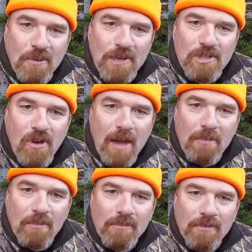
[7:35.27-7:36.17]
One trap,
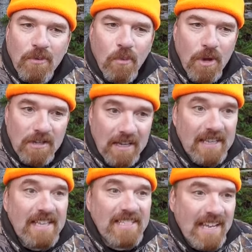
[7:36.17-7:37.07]
one night,
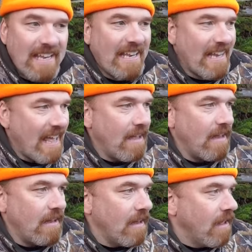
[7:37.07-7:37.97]
and I said it at,
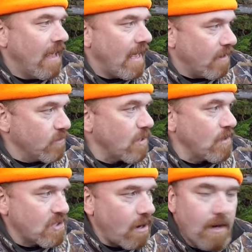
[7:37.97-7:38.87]
it was
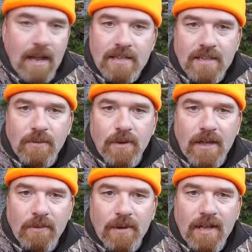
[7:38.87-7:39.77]
almost dark last night when
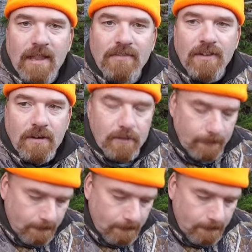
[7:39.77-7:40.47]
I when I left here.